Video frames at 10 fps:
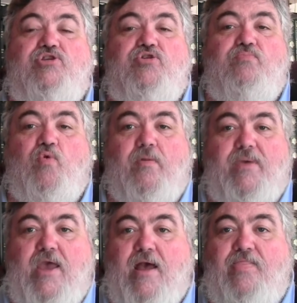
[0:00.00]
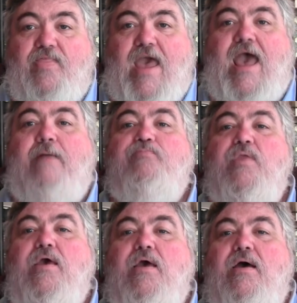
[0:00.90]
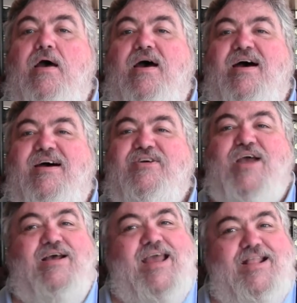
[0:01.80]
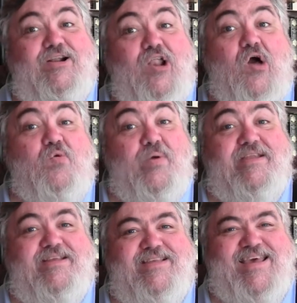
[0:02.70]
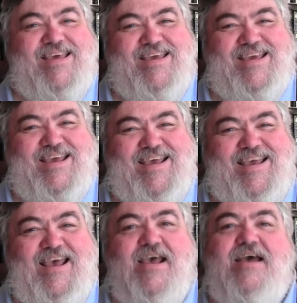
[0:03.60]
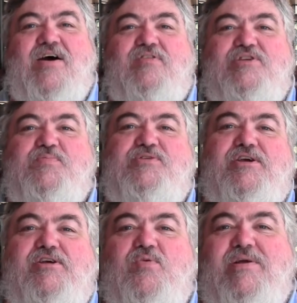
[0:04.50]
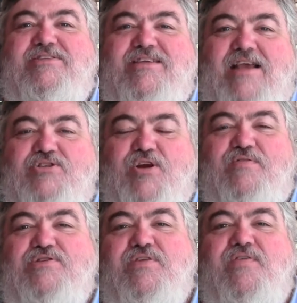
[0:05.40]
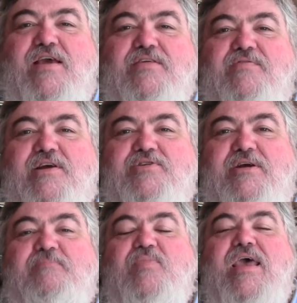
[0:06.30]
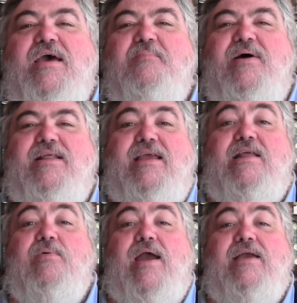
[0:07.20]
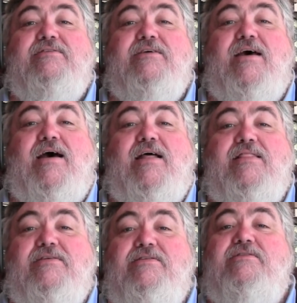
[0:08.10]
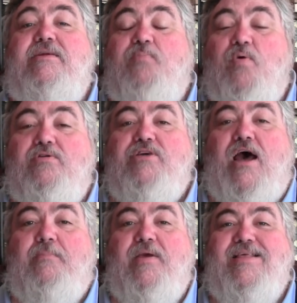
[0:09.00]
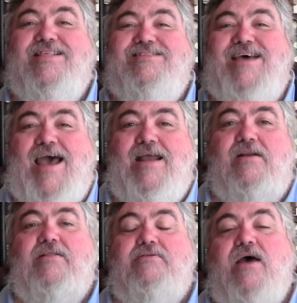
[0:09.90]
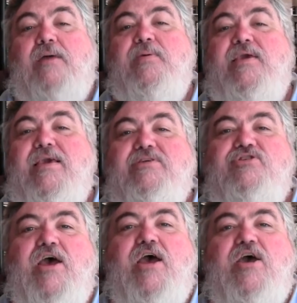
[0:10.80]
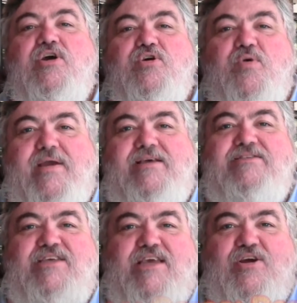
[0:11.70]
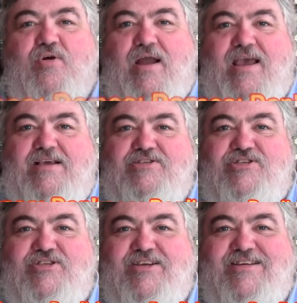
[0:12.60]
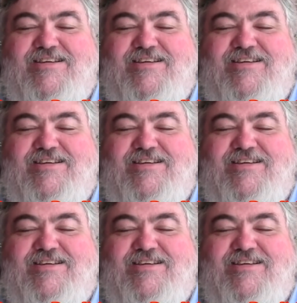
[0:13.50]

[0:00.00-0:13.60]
two more beyond that. I got a little long-winded on this particular Wednesday night service at Faith and Victory. But at any rate, this is an important topic. The title of the topic is Greasy Grace,